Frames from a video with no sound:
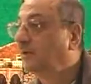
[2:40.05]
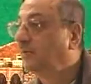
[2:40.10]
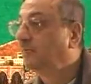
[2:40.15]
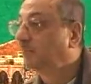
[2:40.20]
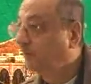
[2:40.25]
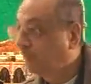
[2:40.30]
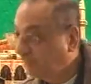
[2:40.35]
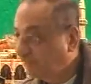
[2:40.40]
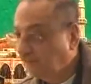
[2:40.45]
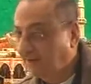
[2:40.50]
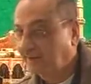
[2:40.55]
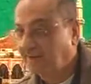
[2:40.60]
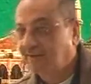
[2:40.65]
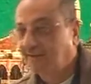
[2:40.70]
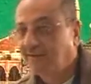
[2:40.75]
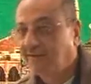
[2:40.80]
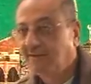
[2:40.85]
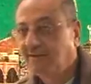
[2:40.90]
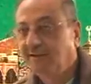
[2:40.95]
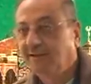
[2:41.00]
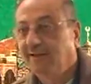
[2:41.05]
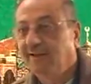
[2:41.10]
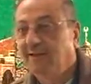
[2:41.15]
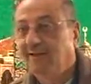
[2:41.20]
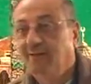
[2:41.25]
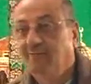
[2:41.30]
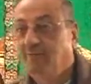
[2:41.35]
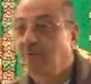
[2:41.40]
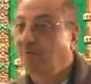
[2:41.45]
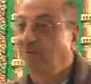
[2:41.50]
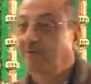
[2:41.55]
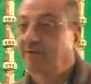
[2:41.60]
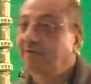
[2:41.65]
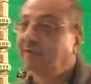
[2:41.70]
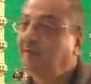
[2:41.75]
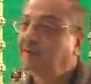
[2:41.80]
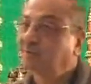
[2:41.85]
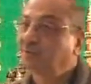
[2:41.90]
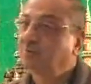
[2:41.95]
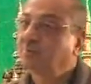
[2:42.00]
Mufrad. Mufrad
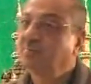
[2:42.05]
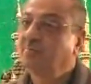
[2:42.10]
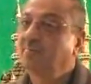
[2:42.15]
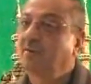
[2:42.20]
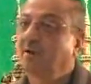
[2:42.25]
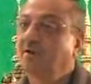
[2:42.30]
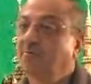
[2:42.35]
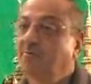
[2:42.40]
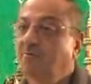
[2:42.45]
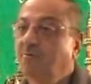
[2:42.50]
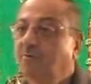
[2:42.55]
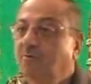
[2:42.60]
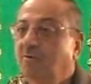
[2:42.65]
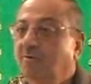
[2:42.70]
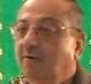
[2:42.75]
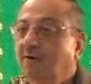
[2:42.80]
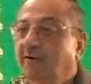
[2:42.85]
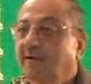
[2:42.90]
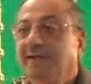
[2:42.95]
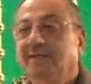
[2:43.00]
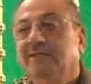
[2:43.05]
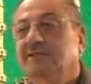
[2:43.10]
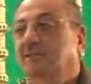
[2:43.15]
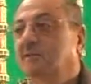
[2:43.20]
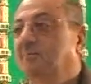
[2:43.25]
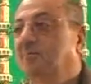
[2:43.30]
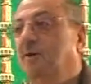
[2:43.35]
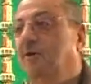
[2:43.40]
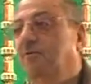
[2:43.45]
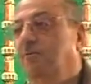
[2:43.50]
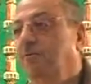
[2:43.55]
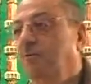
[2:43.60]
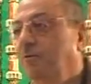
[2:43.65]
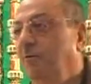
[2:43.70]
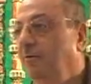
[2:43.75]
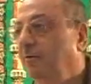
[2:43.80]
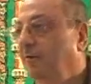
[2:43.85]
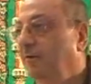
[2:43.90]
has to be marfu. Is it marfu?